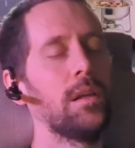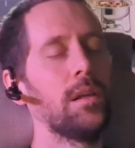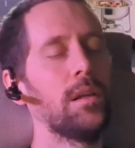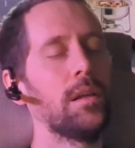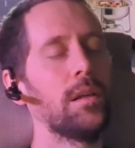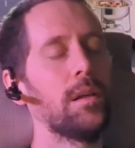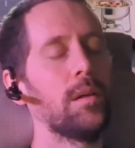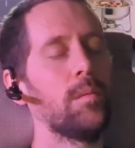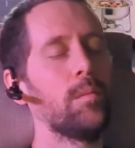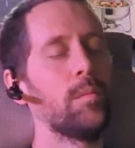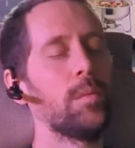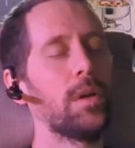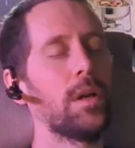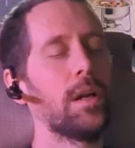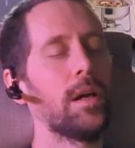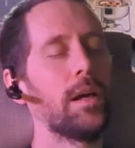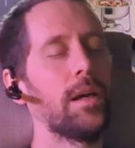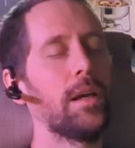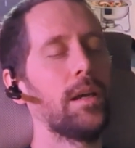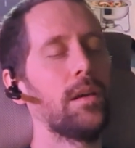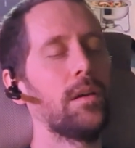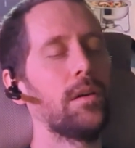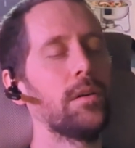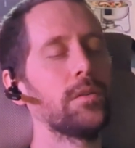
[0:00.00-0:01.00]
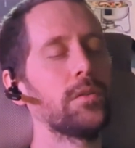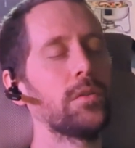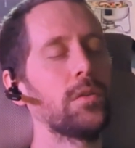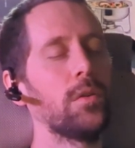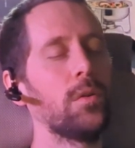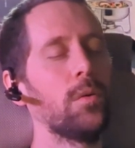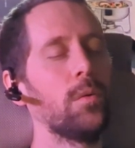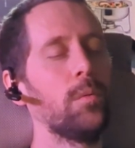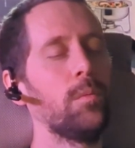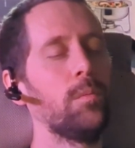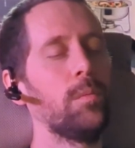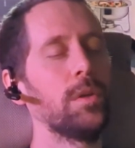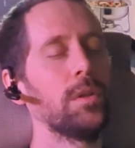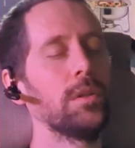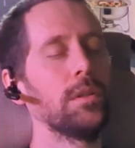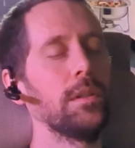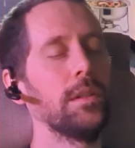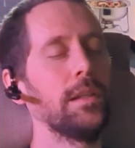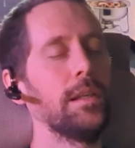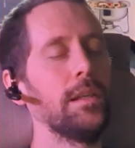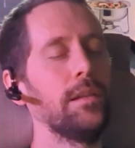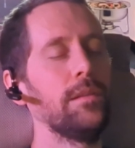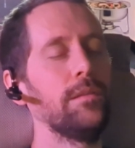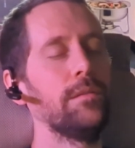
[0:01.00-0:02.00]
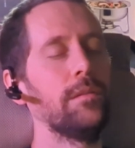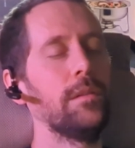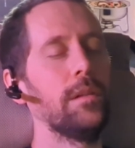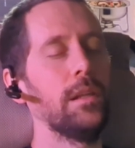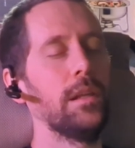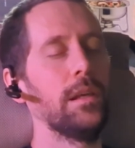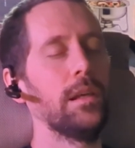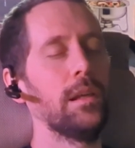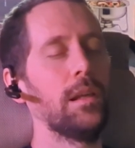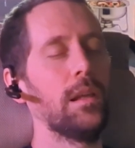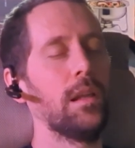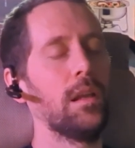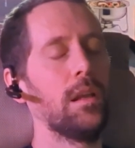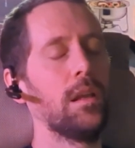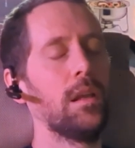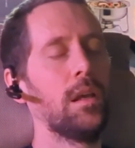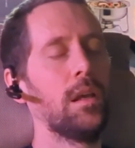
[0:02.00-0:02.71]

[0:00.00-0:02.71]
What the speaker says: But I also believe that